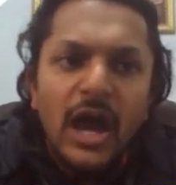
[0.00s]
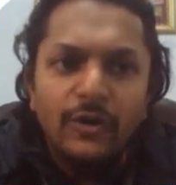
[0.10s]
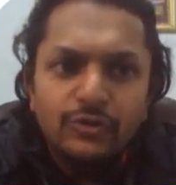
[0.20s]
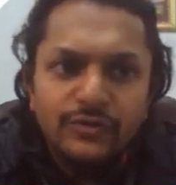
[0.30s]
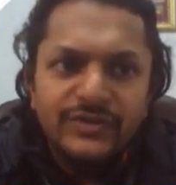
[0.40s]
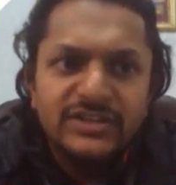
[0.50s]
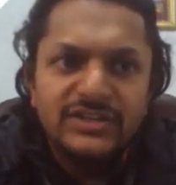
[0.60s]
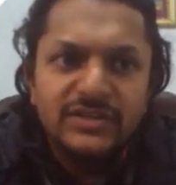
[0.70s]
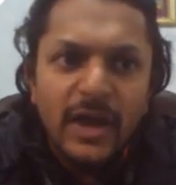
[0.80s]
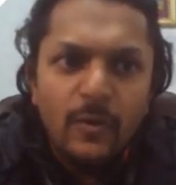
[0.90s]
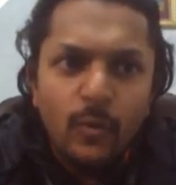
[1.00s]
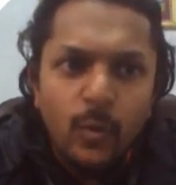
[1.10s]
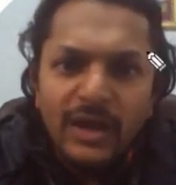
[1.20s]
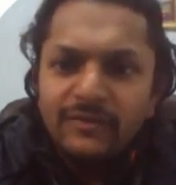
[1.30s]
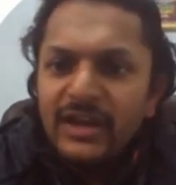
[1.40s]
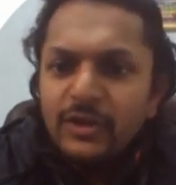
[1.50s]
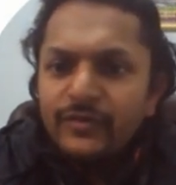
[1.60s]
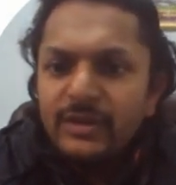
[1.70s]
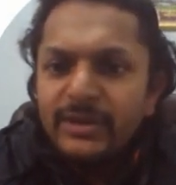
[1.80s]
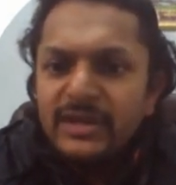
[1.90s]
Out of this, one value
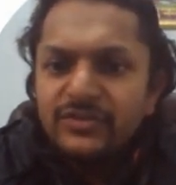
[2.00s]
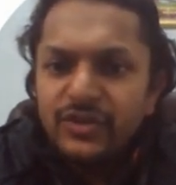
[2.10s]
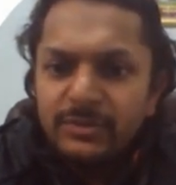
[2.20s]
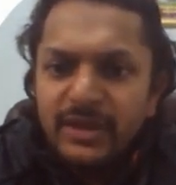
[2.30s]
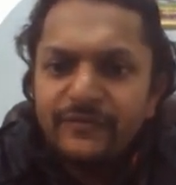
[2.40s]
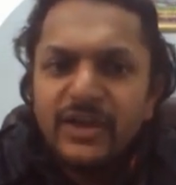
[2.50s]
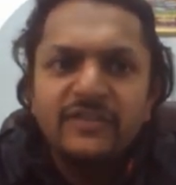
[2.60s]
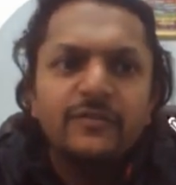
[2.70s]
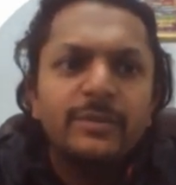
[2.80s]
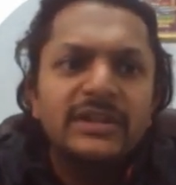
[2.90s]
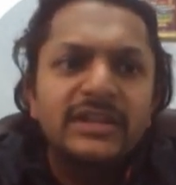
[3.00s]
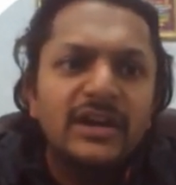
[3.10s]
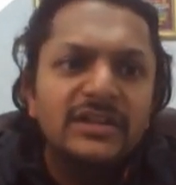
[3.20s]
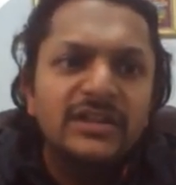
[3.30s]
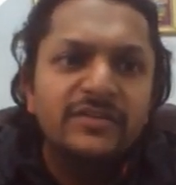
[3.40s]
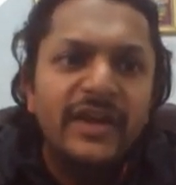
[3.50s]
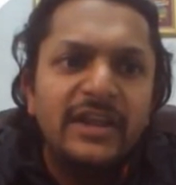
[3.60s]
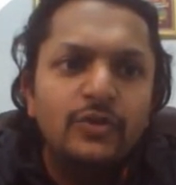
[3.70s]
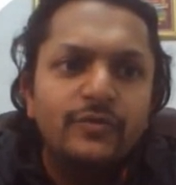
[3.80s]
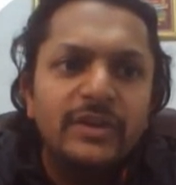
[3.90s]
will be 3 by 5, but the other
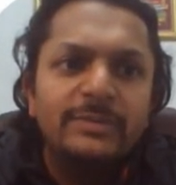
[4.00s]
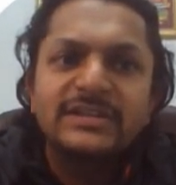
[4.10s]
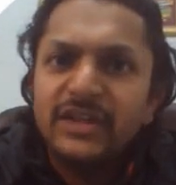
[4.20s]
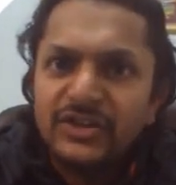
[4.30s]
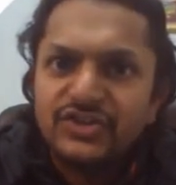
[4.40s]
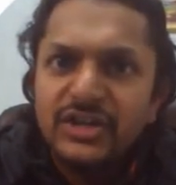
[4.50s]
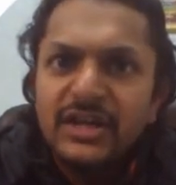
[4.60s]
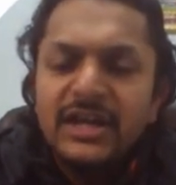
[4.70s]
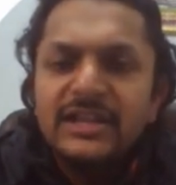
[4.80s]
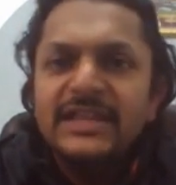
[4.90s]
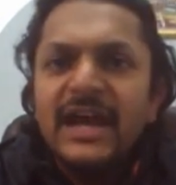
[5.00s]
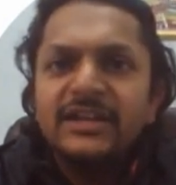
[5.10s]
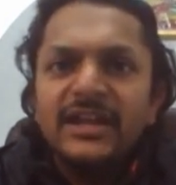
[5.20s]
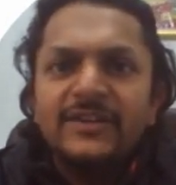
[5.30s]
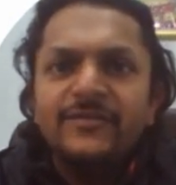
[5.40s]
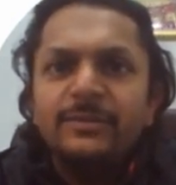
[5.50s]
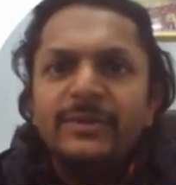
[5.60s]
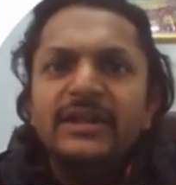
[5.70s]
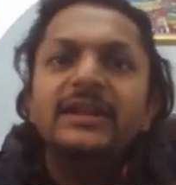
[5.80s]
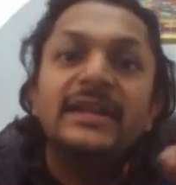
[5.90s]
value will be such that it will
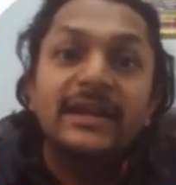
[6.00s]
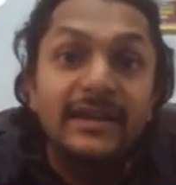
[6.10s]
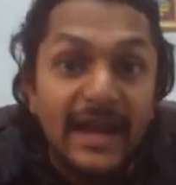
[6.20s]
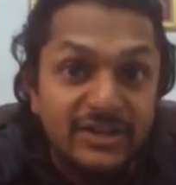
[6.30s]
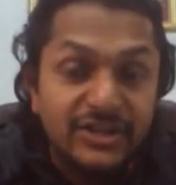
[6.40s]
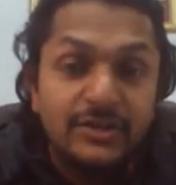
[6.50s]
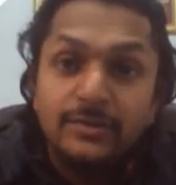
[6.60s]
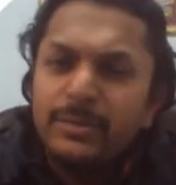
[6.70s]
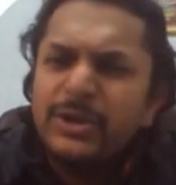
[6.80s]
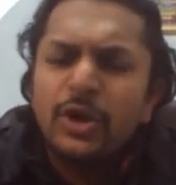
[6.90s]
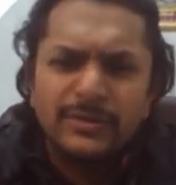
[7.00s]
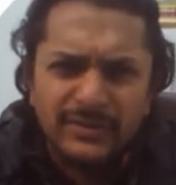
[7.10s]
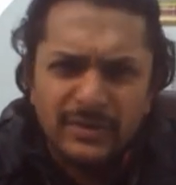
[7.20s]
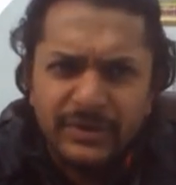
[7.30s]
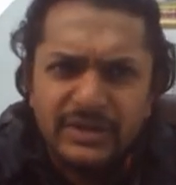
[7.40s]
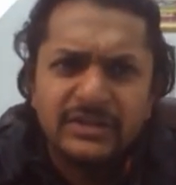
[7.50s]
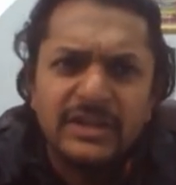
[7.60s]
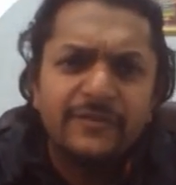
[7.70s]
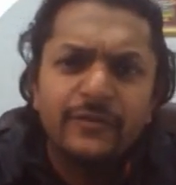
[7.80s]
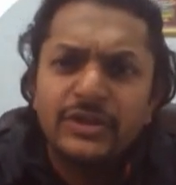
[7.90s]
be neglected because of some reason.
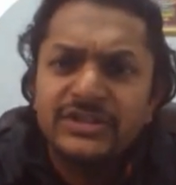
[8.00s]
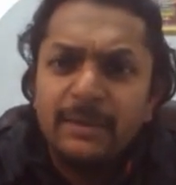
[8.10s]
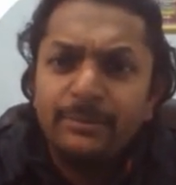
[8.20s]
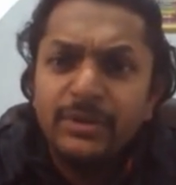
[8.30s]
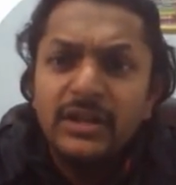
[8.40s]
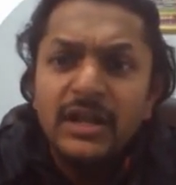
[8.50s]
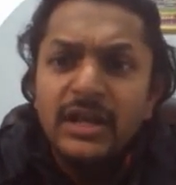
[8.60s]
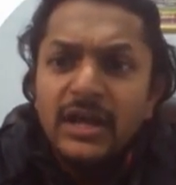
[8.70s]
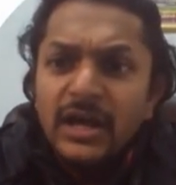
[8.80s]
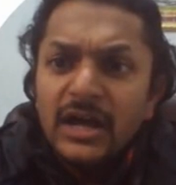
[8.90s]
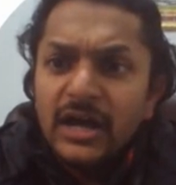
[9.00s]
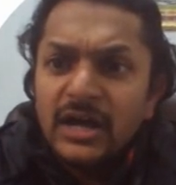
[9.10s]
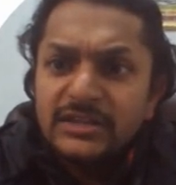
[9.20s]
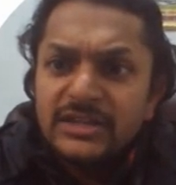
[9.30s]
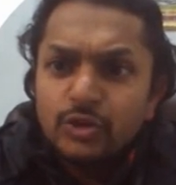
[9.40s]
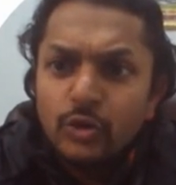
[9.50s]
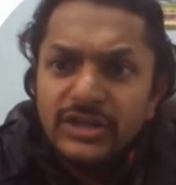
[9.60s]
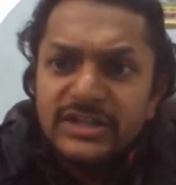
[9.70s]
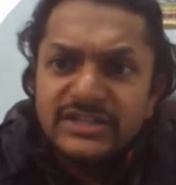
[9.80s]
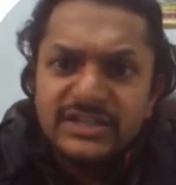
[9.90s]
Like, for example, the
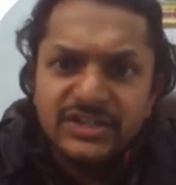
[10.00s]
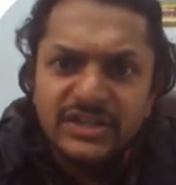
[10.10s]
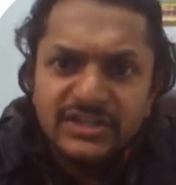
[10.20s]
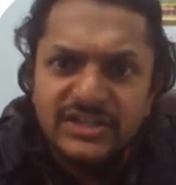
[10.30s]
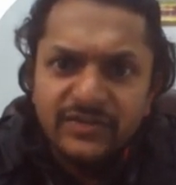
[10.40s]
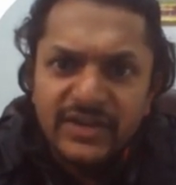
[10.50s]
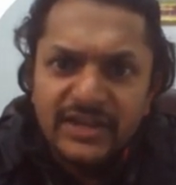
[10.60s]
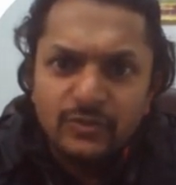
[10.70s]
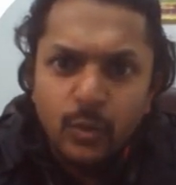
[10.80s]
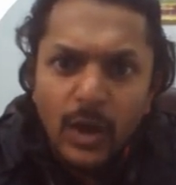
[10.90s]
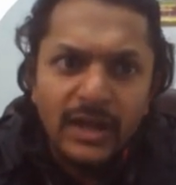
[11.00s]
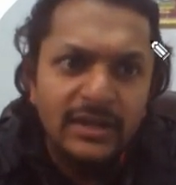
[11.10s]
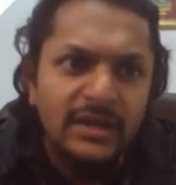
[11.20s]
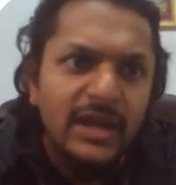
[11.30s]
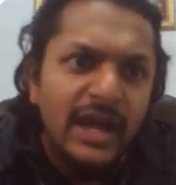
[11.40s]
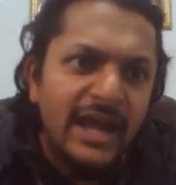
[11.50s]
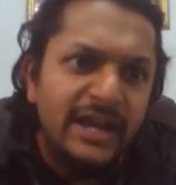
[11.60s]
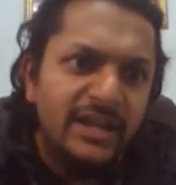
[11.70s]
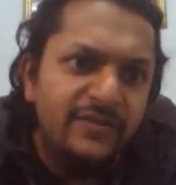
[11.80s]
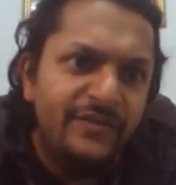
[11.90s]
total distance here is given as 1,
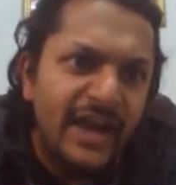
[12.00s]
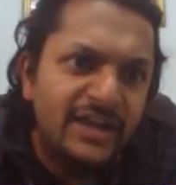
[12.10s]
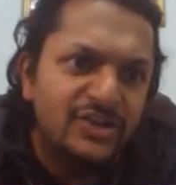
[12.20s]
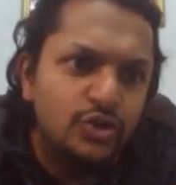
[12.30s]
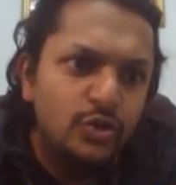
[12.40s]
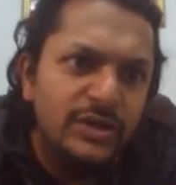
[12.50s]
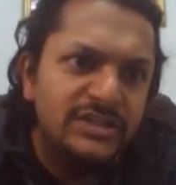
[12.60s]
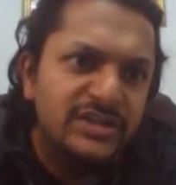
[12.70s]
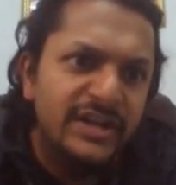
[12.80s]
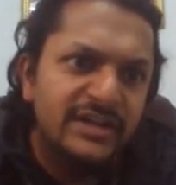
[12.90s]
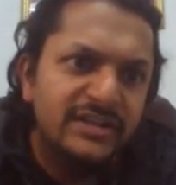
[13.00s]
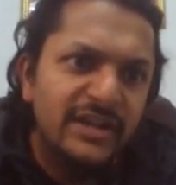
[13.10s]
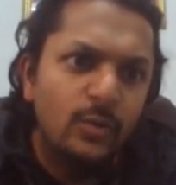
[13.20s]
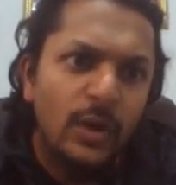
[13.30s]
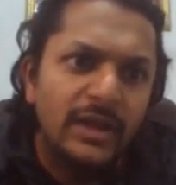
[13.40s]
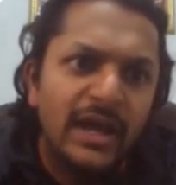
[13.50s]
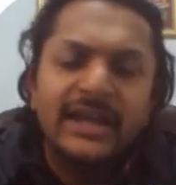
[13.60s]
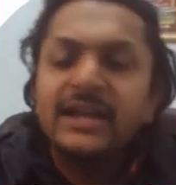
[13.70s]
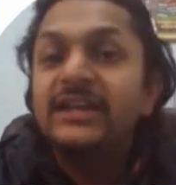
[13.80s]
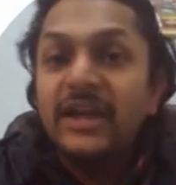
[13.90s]
and if x2 is greater than 1, I
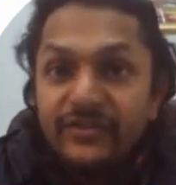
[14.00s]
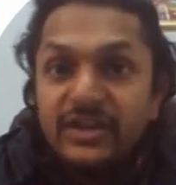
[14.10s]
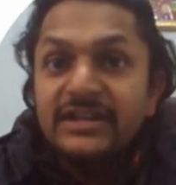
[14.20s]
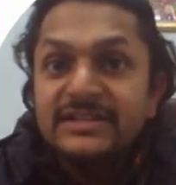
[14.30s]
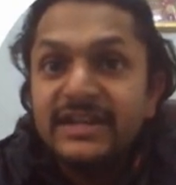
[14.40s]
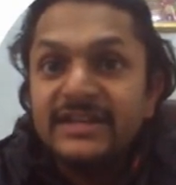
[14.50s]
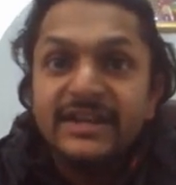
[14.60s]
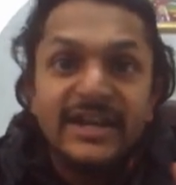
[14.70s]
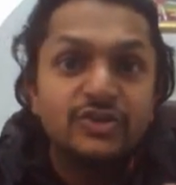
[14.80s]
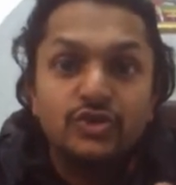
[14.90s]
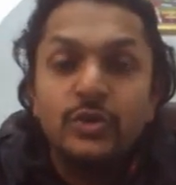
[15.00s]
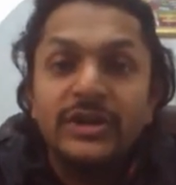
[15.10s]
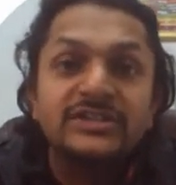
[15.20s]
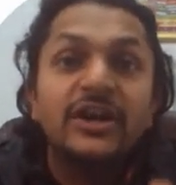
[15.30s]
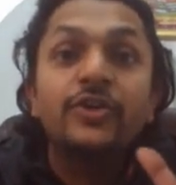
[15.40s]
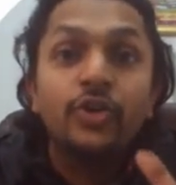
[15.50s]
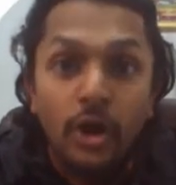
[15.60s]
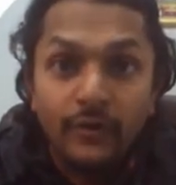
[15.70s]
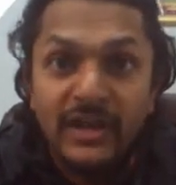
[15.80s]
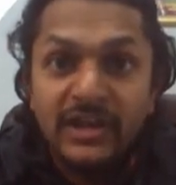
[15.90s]
can definitely say that x2 is a
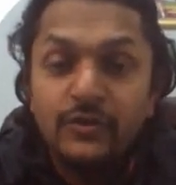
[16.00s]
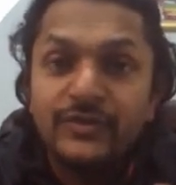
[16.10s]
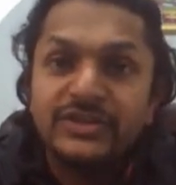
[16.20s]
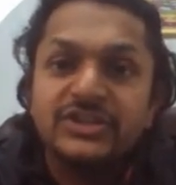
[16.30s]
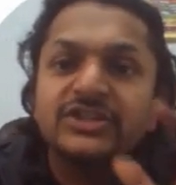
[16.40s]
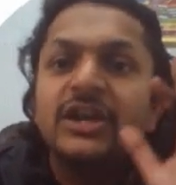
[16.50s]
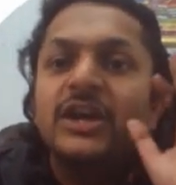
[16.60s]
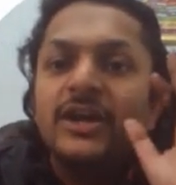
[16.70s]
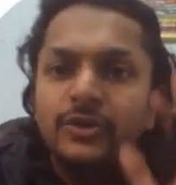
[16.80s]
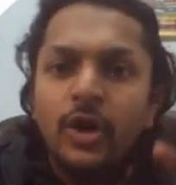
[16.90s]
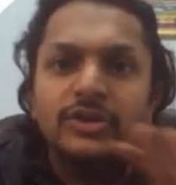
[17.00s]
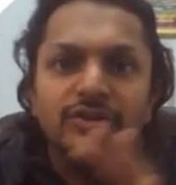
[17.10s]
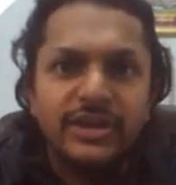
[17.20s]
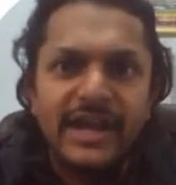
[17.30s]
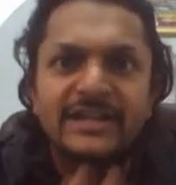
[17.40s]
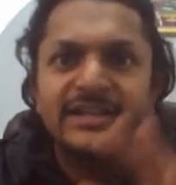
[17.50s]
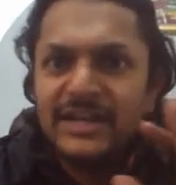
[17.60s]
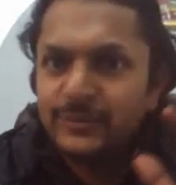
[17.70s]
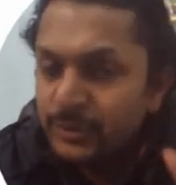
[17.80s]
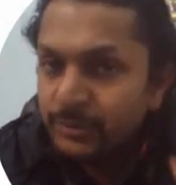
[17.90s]
wrong value, which is not correct
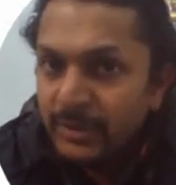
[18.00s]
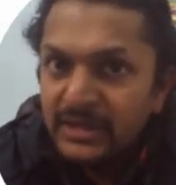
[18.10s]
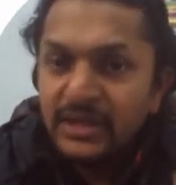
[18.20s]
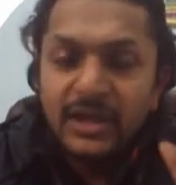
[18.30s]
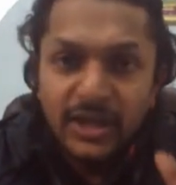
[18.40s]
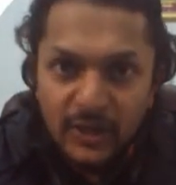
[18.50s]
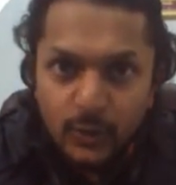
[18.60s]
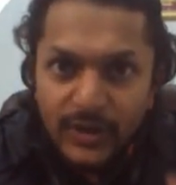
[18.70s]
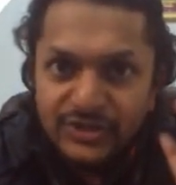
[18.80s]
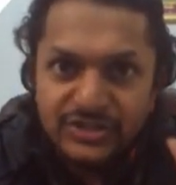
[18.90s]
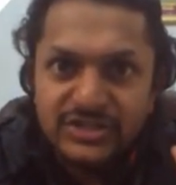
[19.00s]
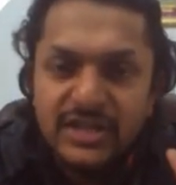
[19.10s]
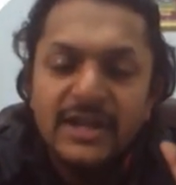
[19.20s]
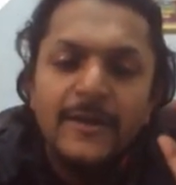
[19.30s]
as per my equations.